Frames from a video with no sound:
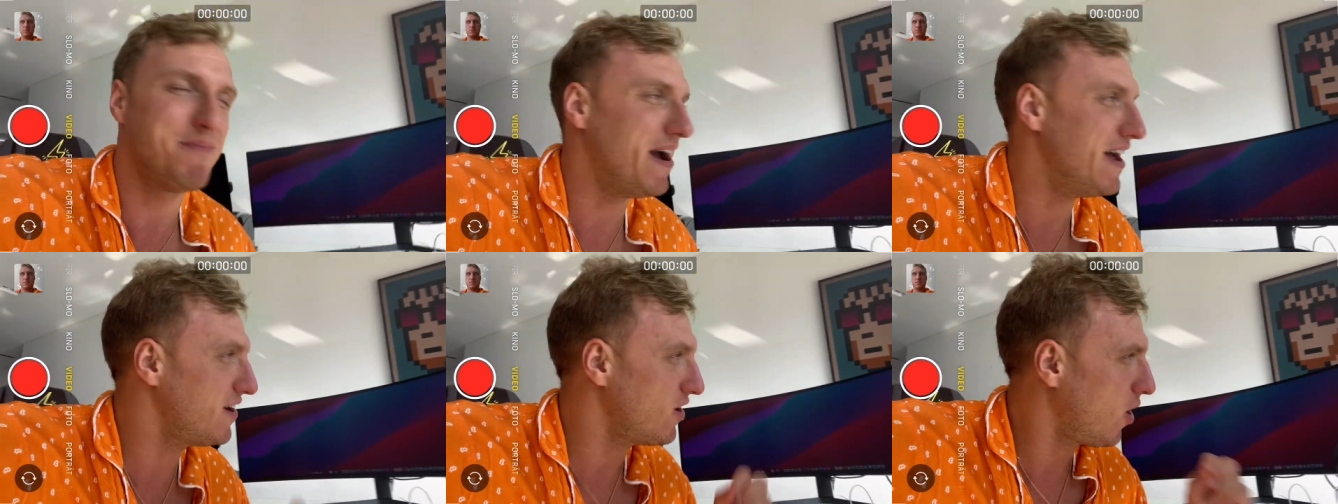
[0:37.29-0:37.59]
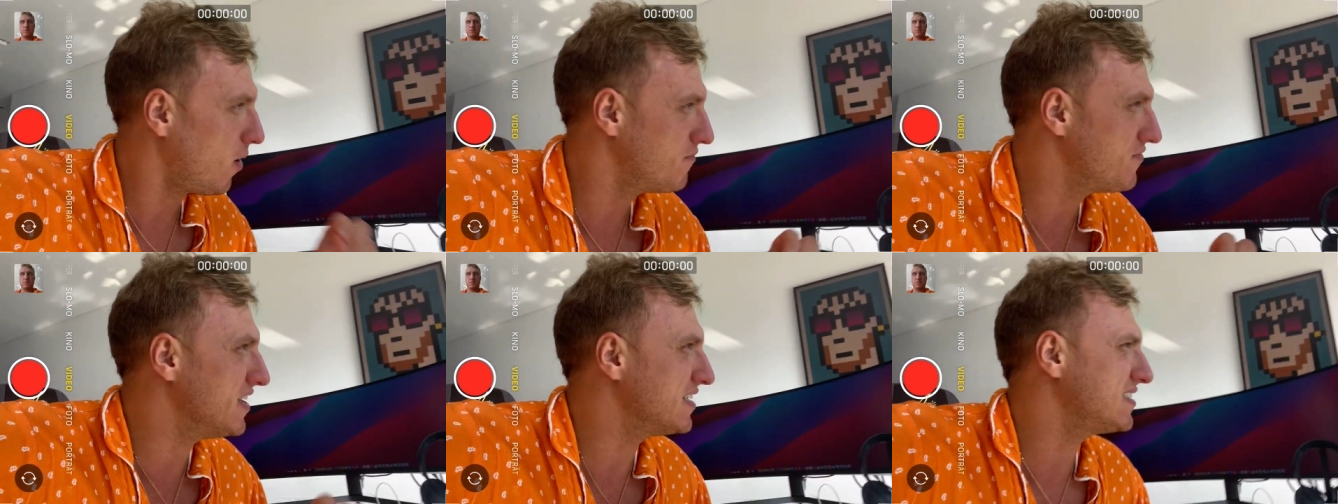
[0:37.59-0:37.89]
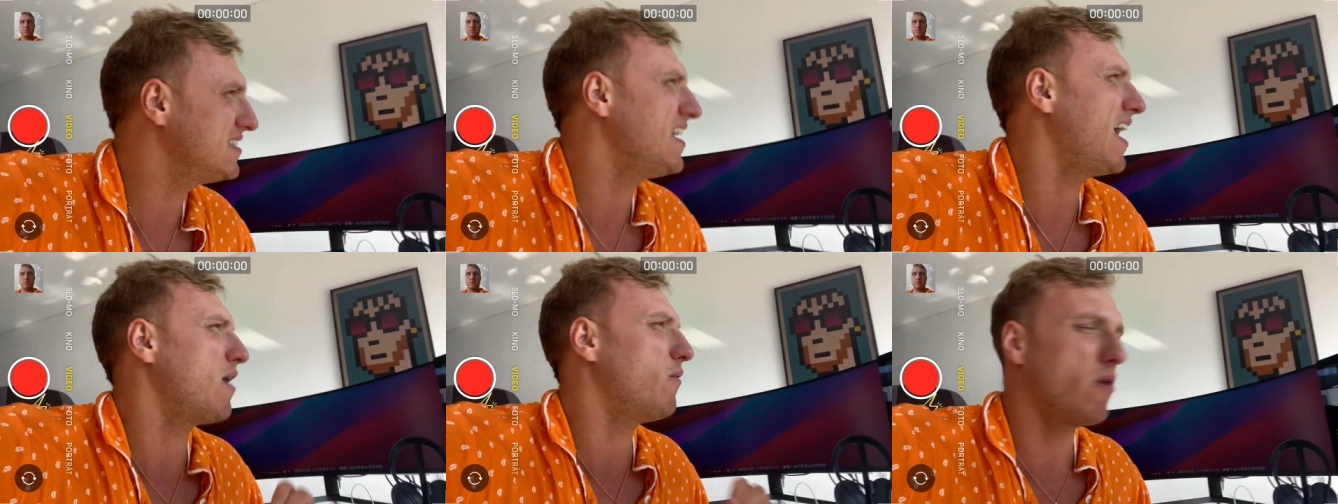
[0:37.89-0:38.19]
And
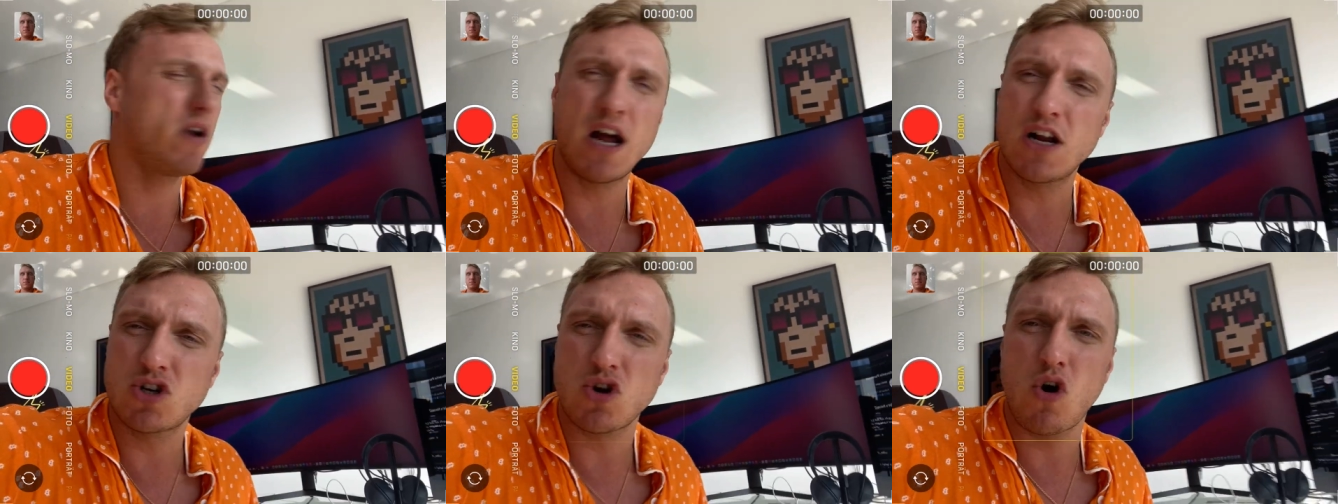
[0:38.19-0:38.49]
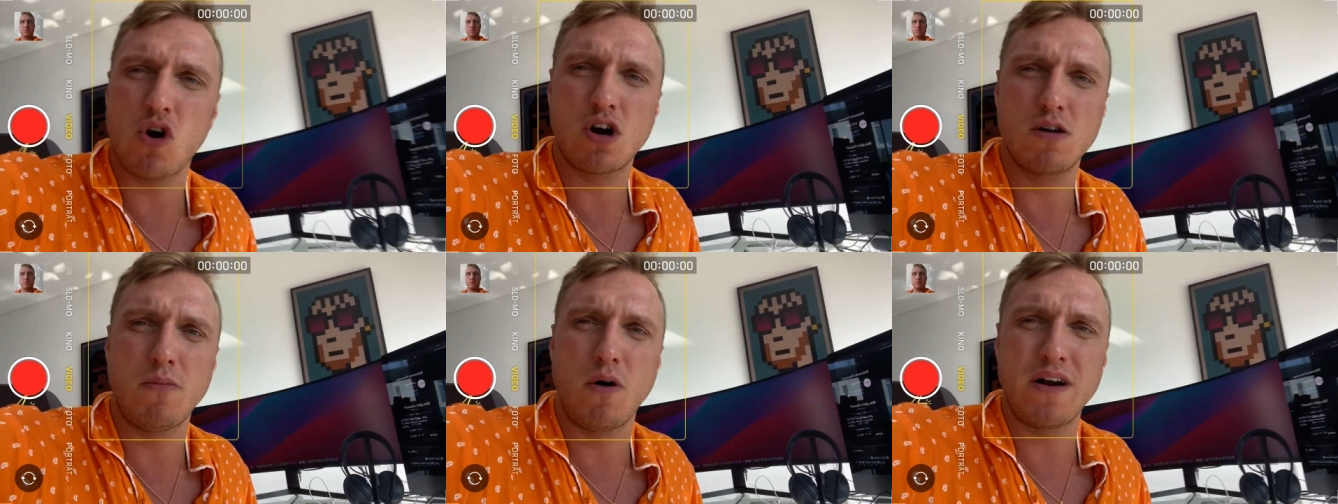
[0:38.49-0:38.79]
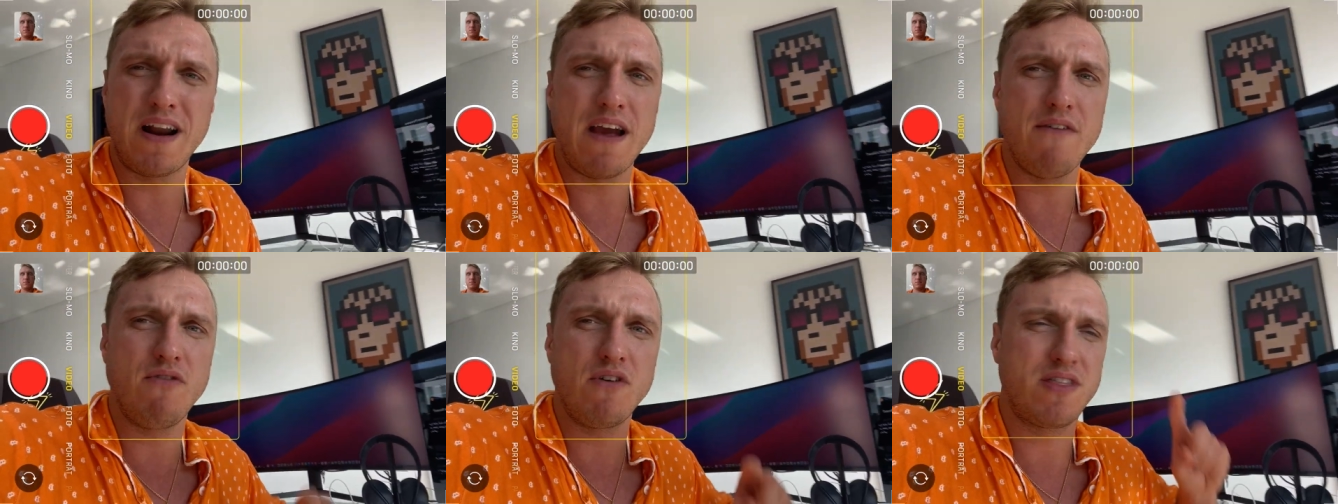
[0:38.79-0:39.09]
obviously, I want to talk about
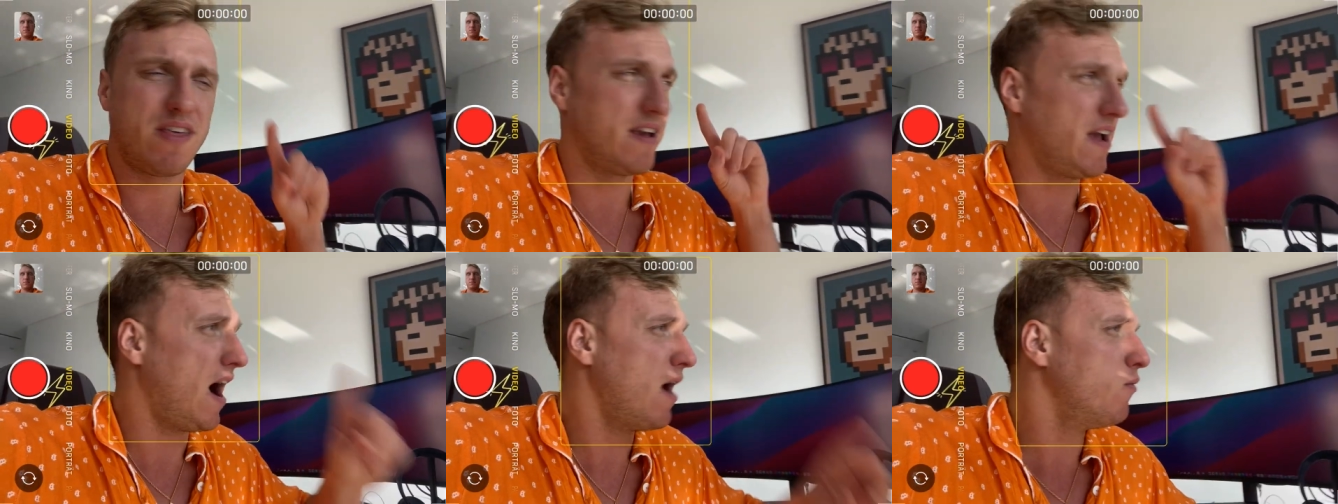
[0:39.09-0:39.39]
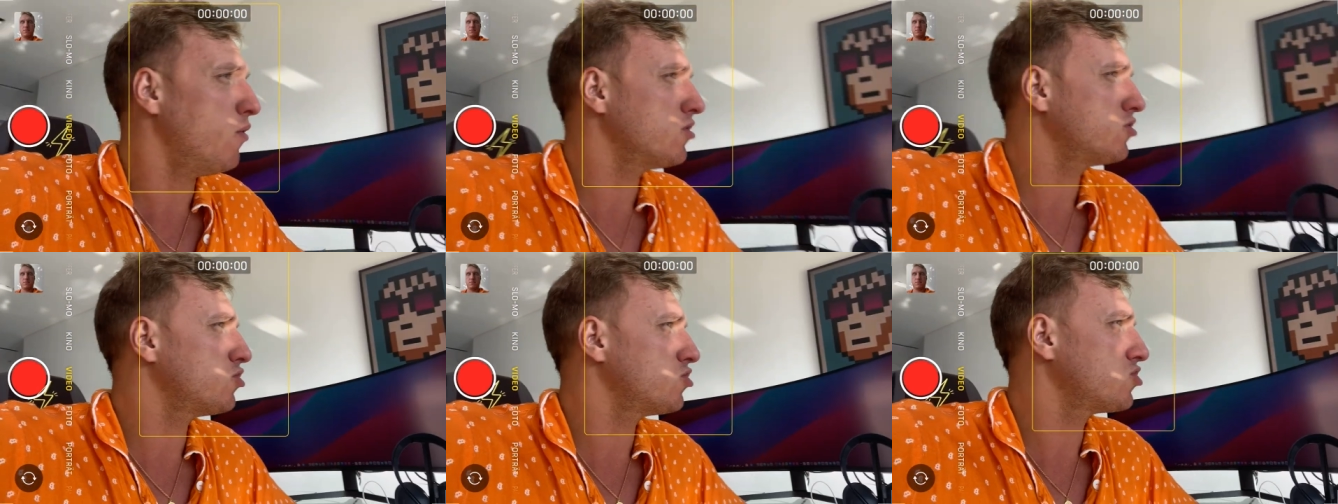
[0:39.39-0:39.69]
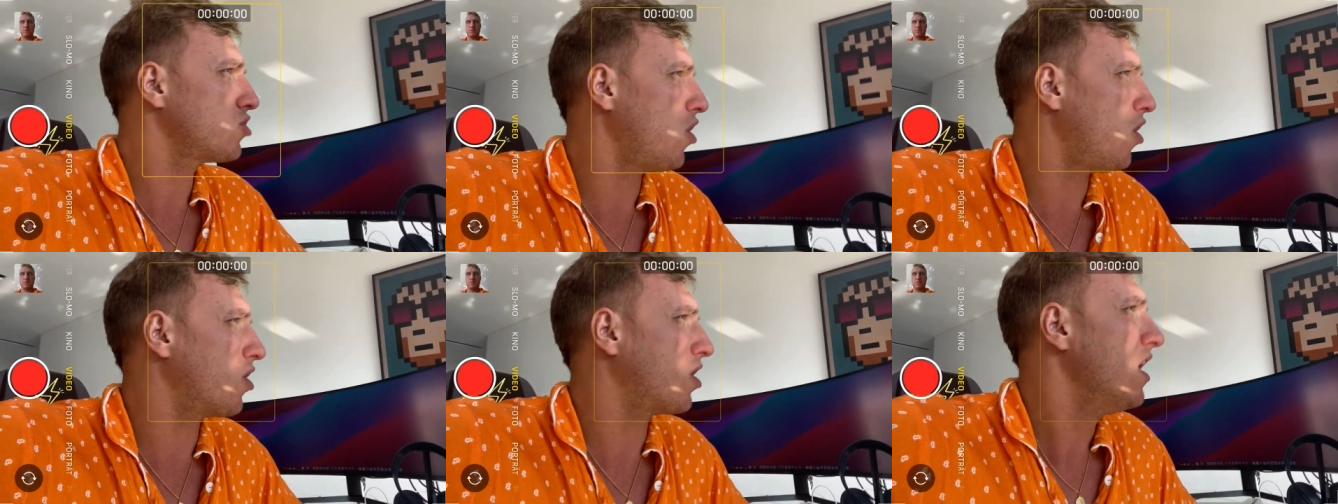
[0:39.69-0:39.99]
everything. I want to
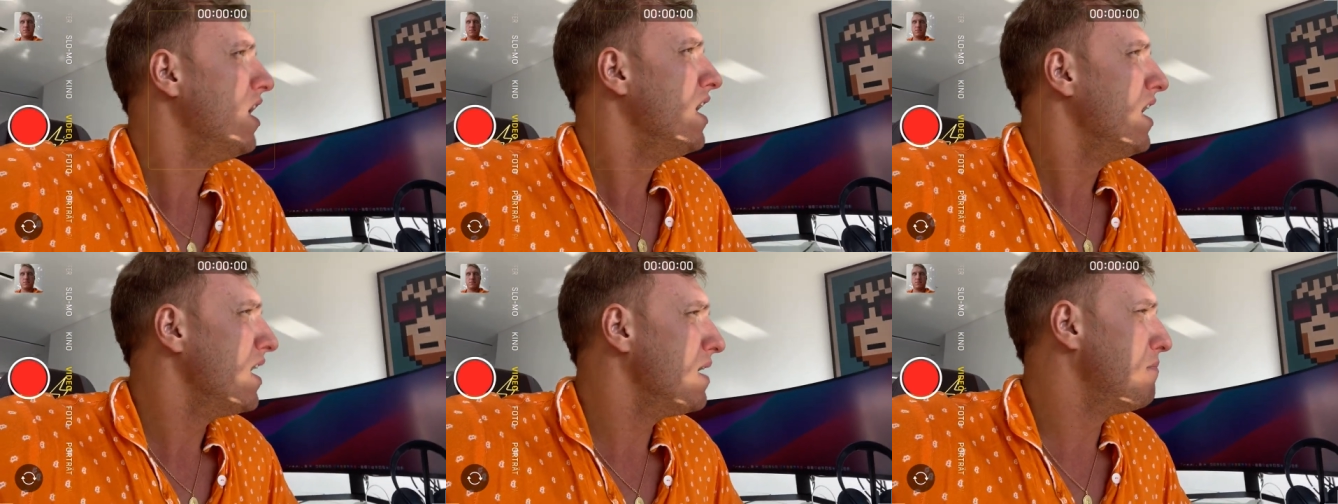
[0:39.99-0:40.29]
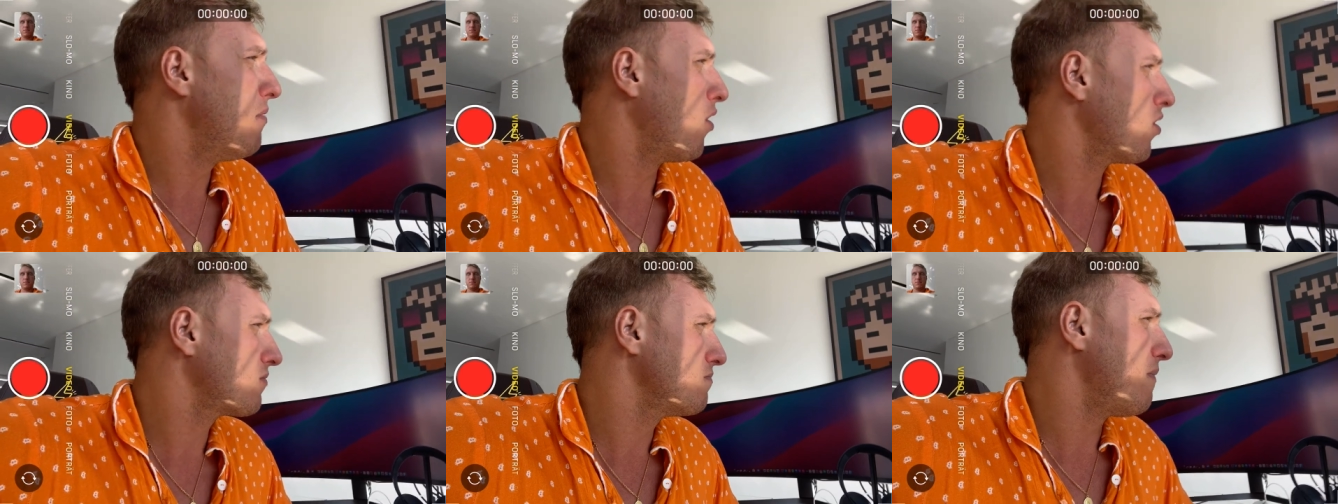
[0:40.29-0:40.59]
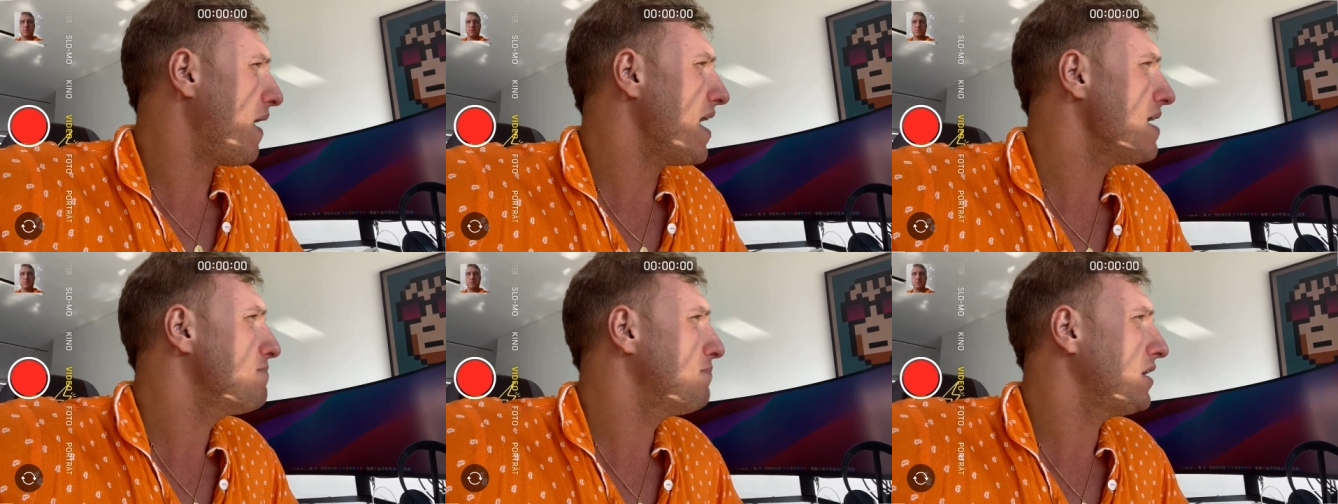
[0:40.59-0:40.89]
talk about
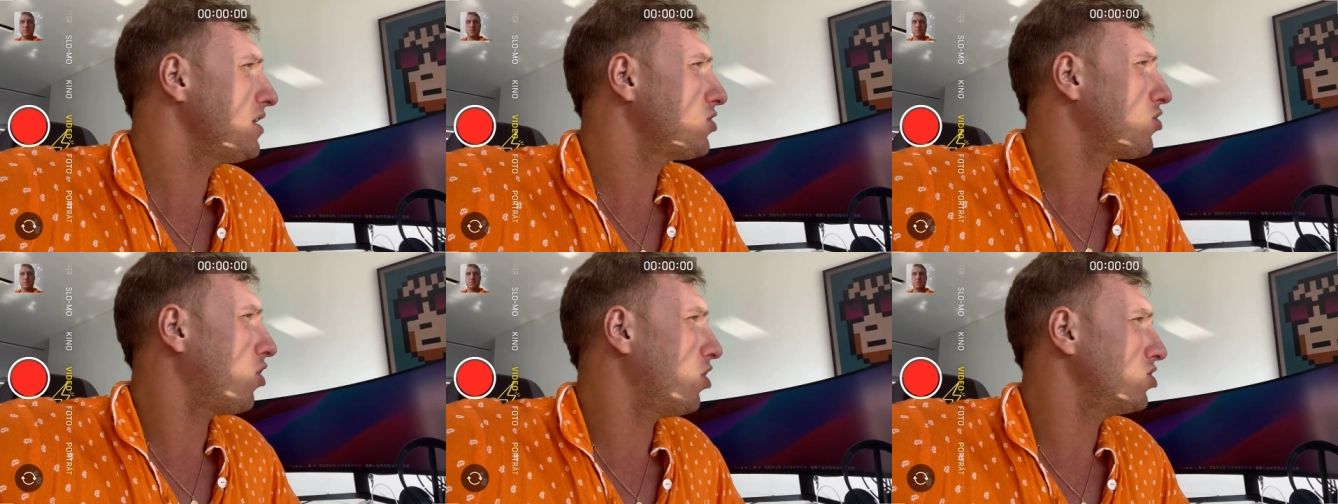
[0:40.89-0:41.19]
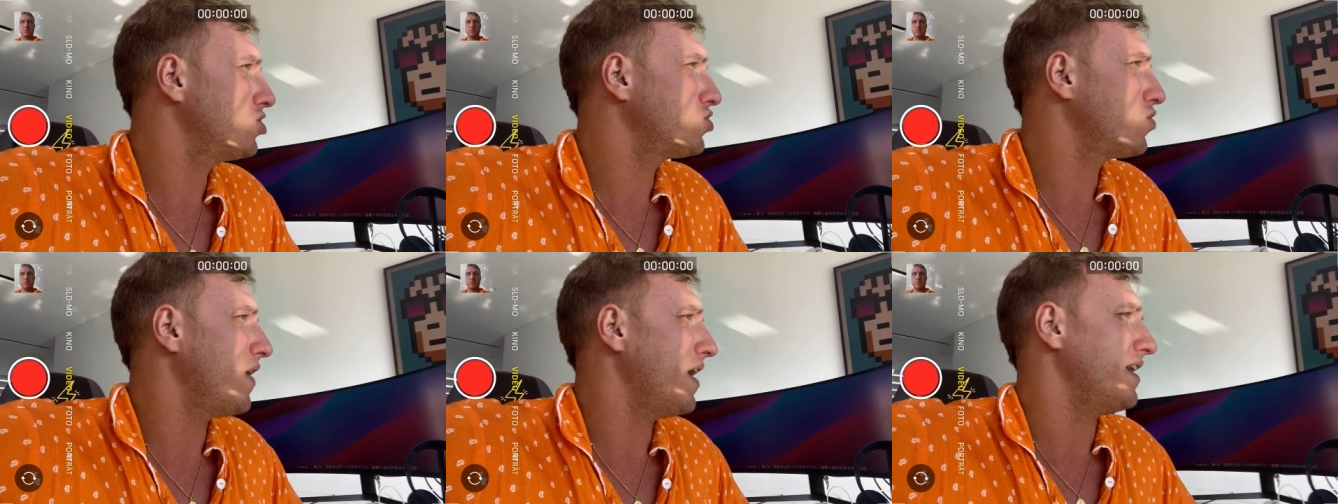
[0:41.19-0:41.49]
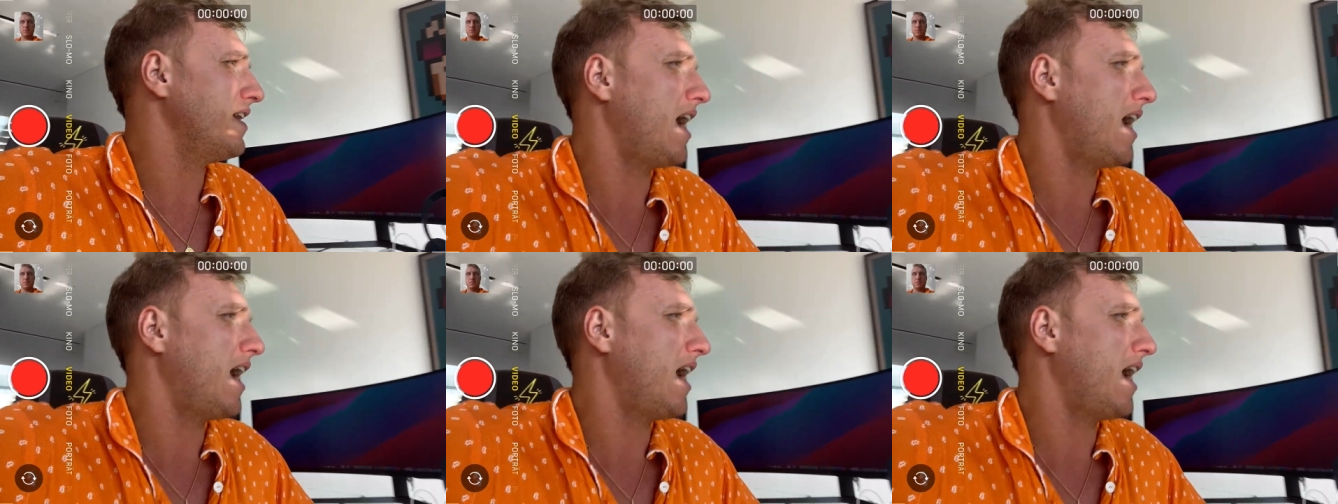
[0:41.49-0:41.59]
my Bitcoin trade.